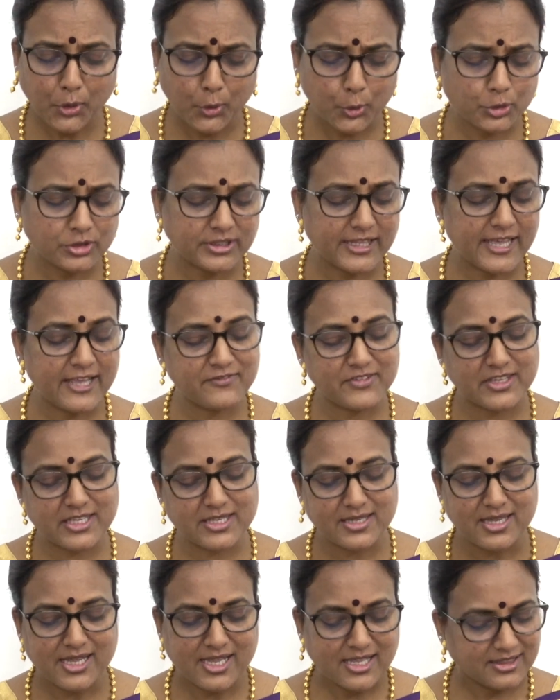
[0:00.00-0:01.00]
O Devi,
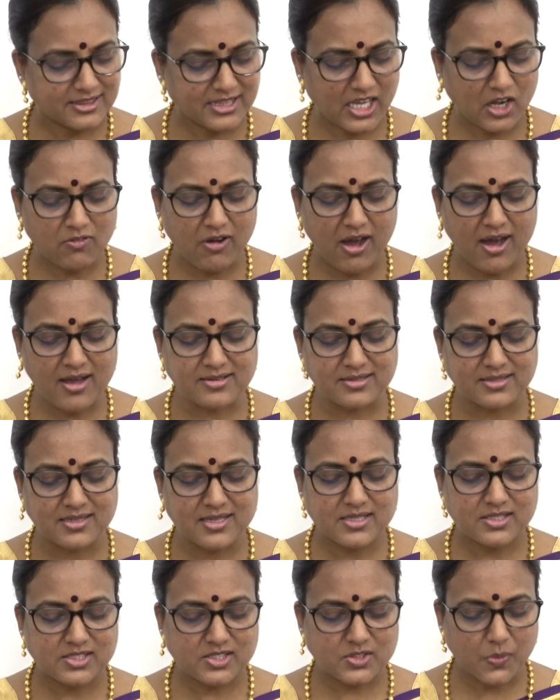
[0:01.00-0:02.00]
thou art
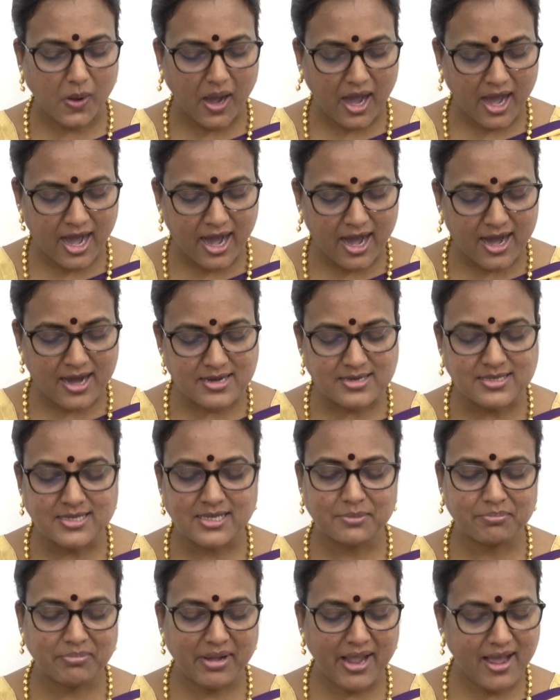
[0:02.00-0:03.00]
Swaha,
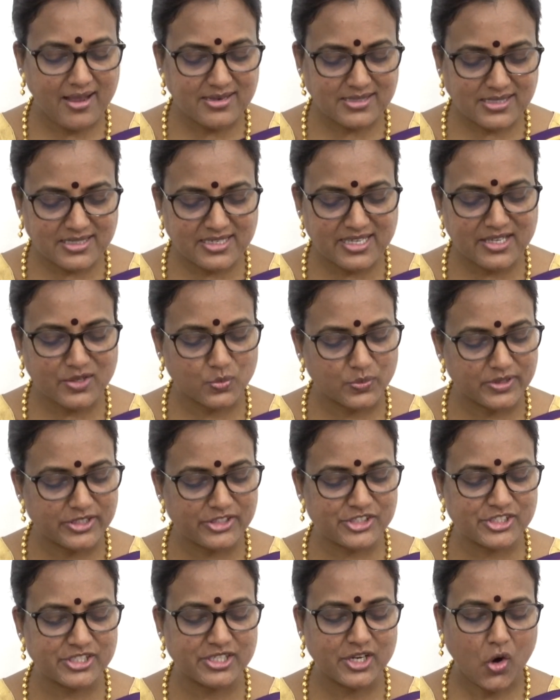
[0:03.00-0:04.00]
by uttering
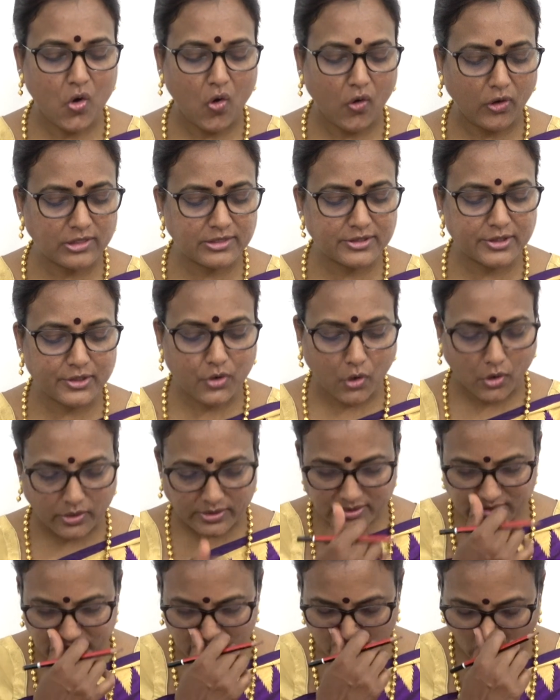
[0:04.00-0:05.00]
which all the
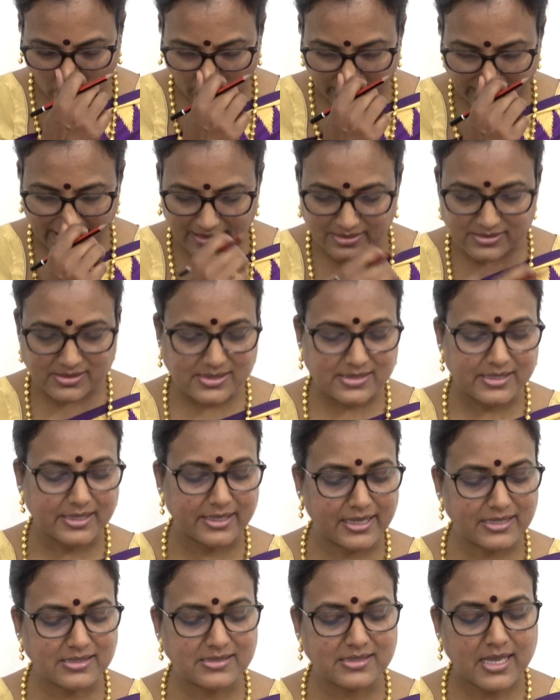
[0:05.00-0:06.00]
godheads
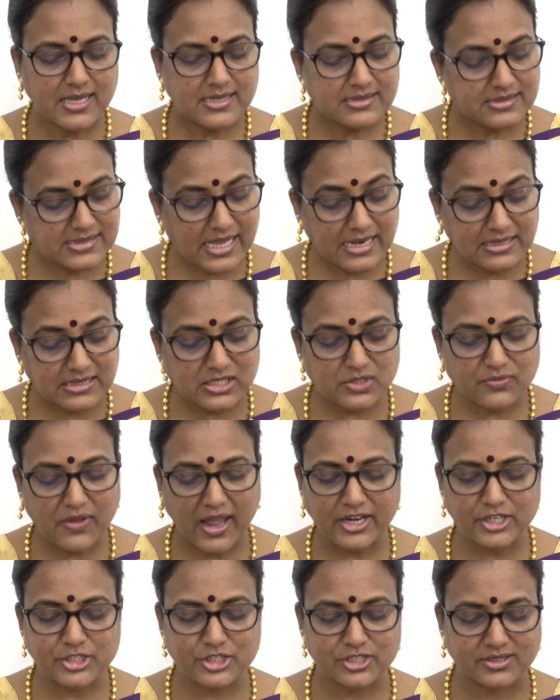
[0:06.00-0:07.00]
get
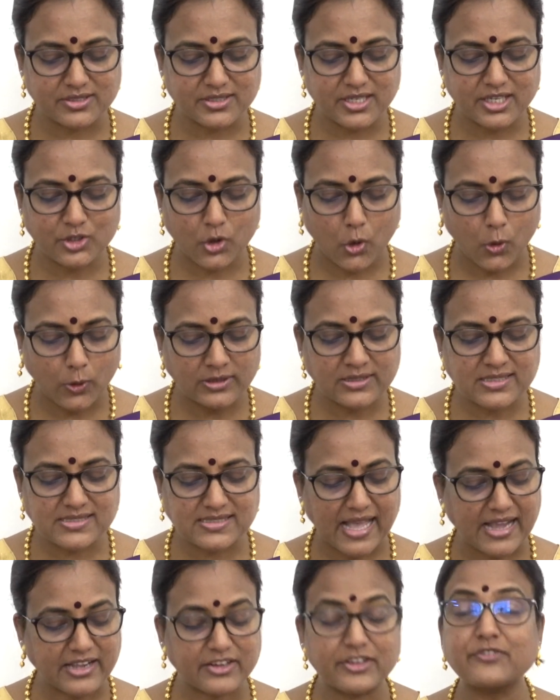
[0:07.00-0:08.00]
satisfaction in all the
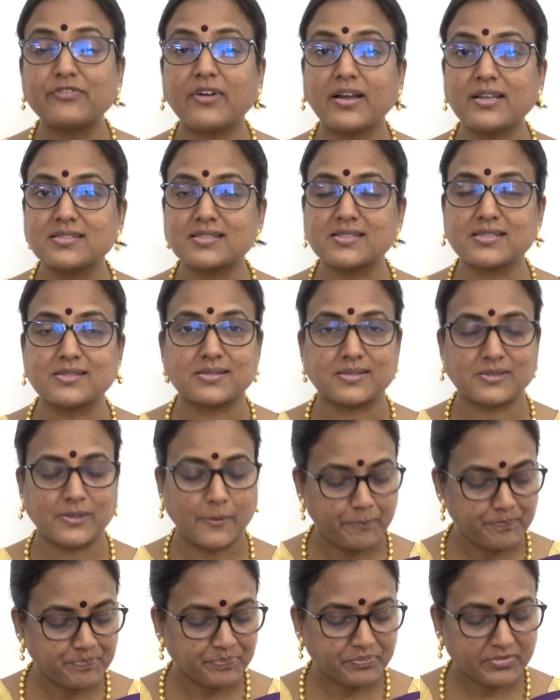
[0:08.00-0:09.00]
sacrifices.
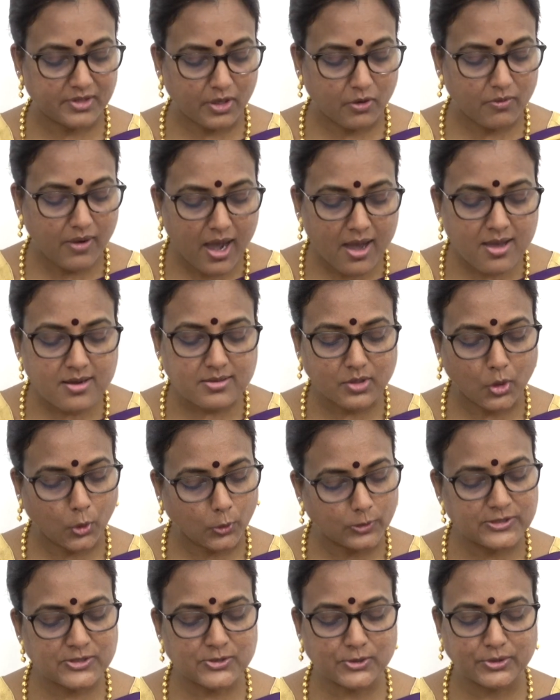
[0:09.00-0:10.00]
Thou art
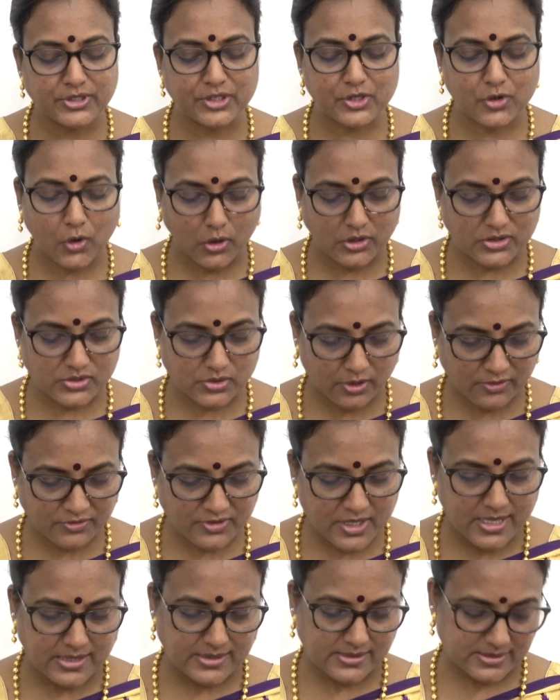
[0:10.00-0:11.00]
also the cause
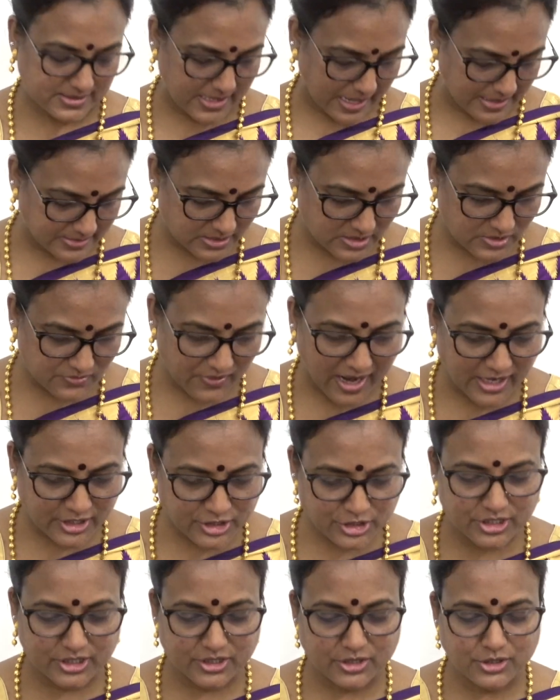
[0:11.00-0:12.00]
of
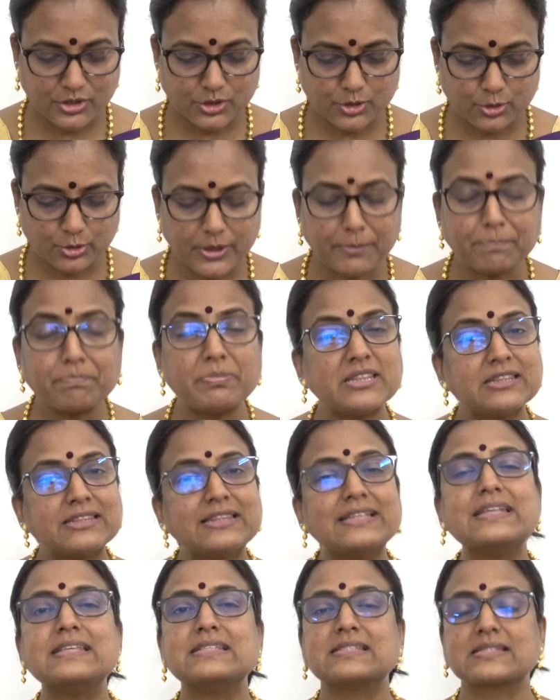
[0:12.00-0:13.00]
satisfaction to the
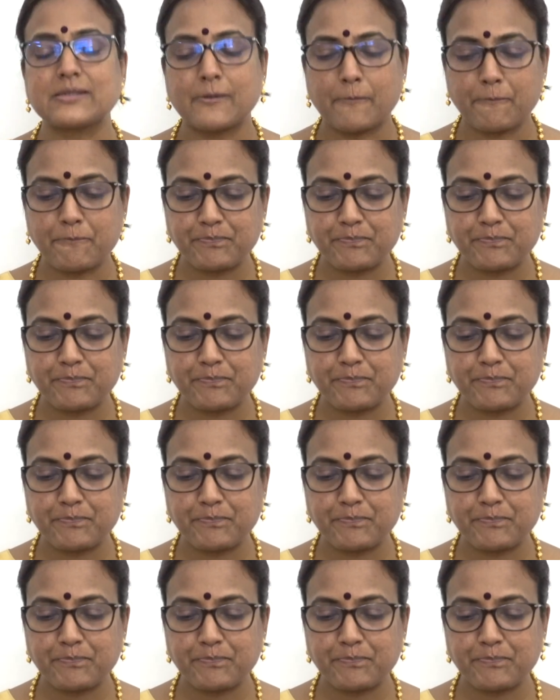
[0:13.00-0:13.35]
Pitris.